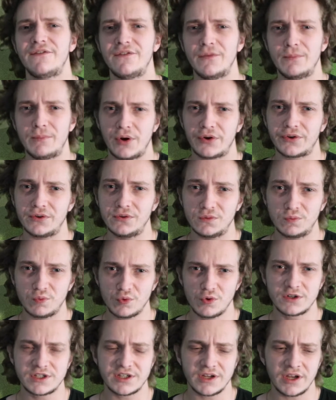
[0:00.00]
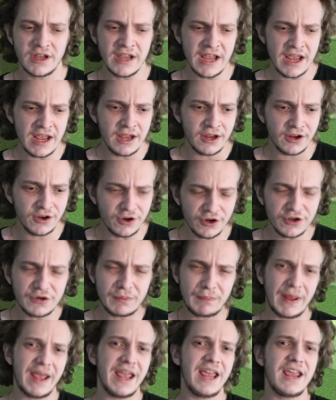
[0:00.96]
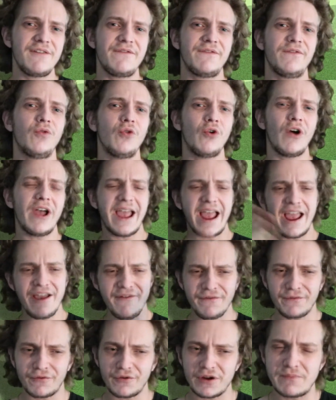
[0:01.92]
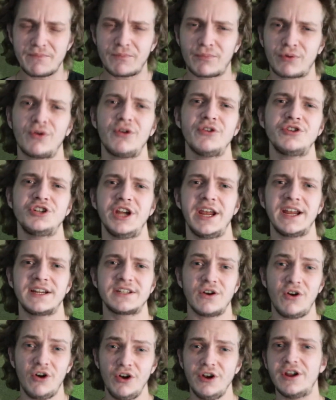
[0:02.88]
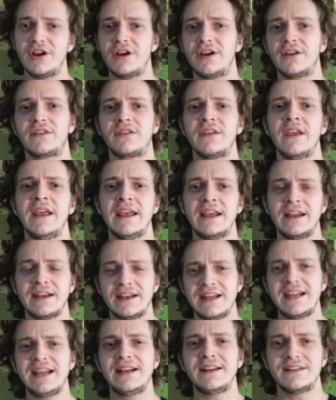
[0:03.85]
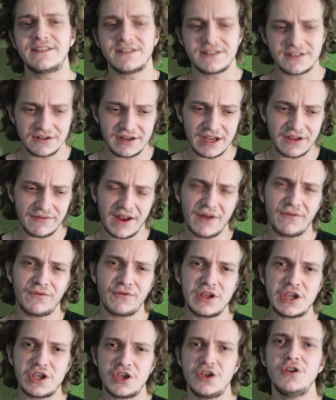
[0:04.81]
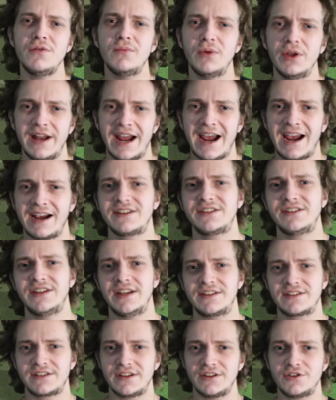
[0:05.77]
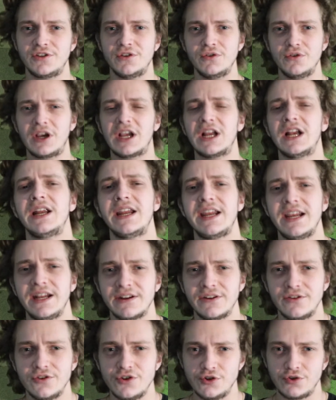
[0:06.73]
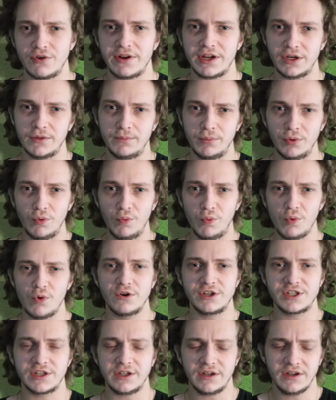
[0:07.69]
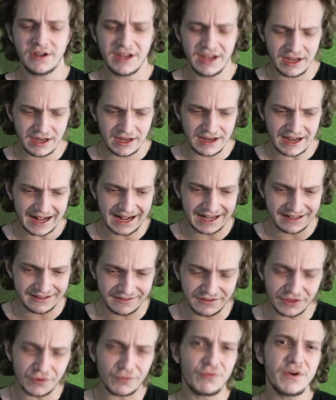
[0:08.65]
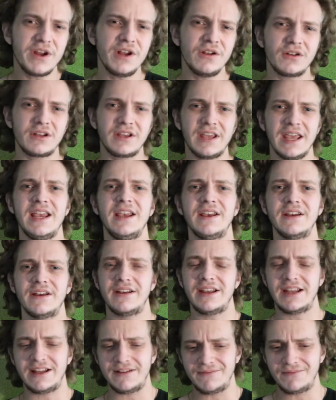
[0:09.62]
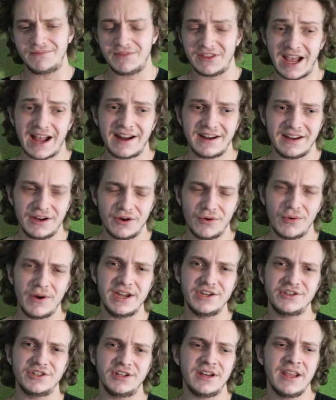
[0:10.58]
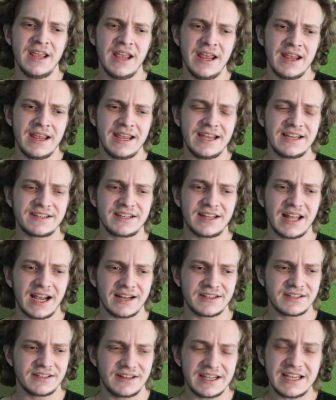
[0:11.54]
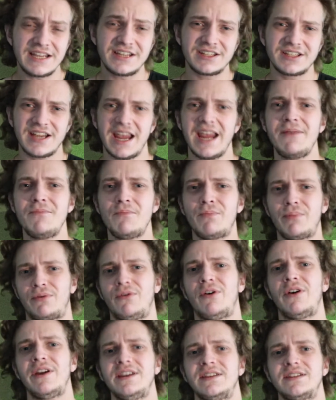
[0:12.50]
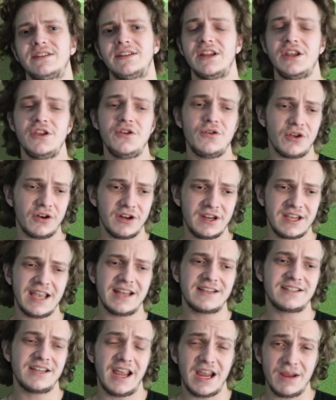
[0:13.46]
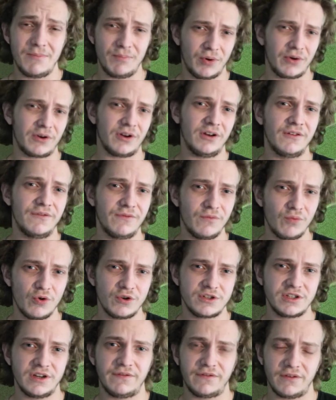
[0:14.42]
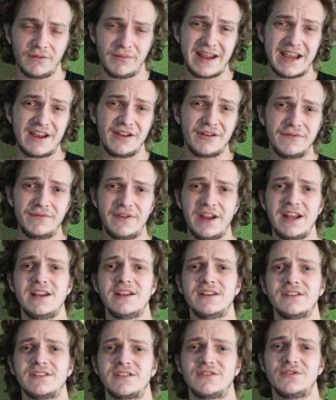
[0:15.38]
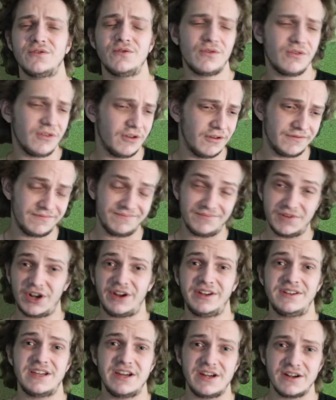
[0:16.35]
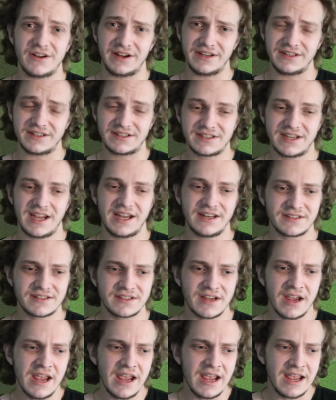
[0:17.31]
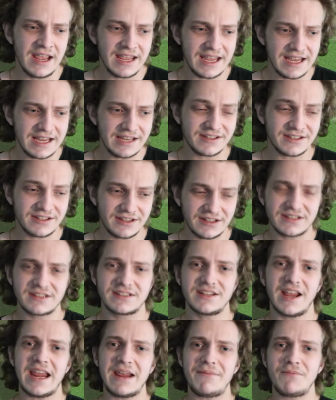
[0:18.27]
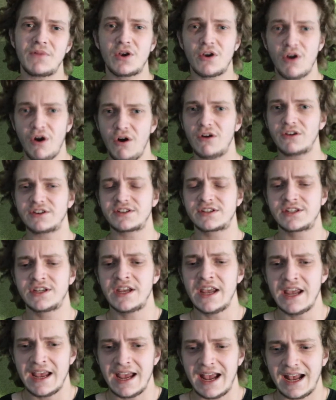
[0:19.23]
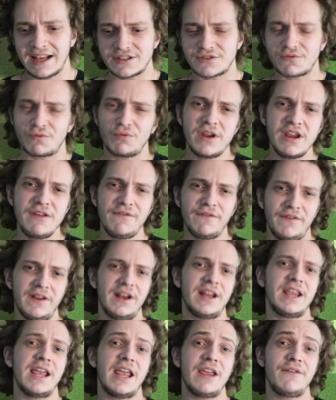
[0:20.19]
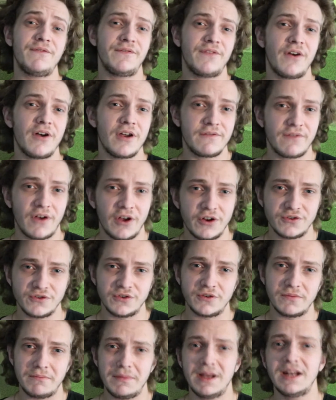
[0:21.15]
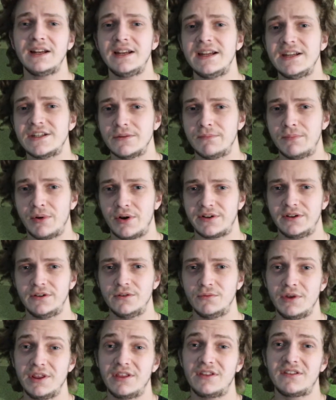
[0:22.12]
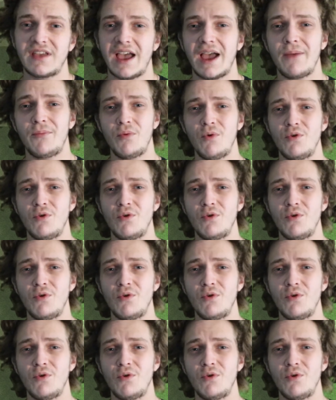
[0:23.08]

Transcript: for bottled water could pay for every project on Earth needed to give every human access to clean, drinkable water. And the real kicker in that equation is that the same price that you can get a bottle of water from a convenience store of 99 cents is the same cost as refilling a 500 milliliter bottle with tap